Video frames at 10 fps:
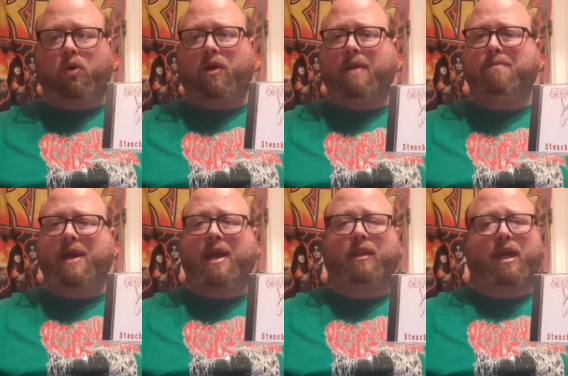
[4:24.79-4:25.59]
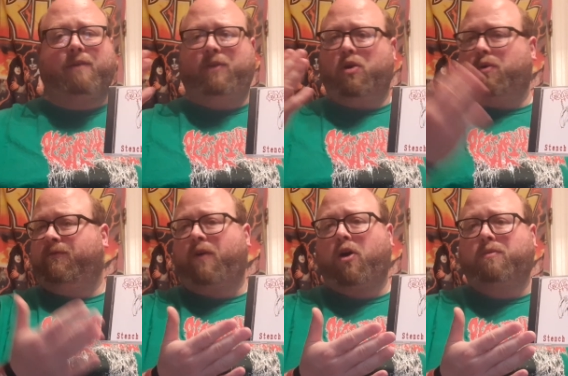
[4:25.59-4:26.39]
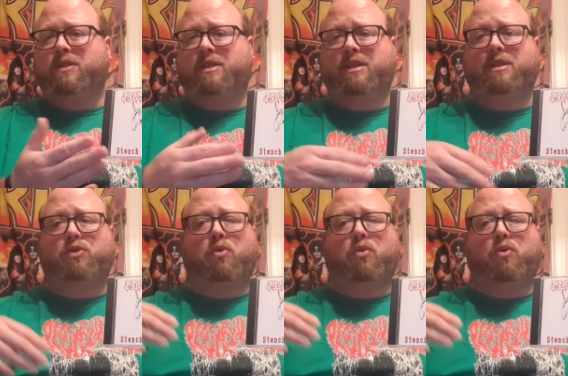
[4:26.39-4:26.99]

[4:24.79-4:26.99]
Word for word: grind band like you know Pharmacist,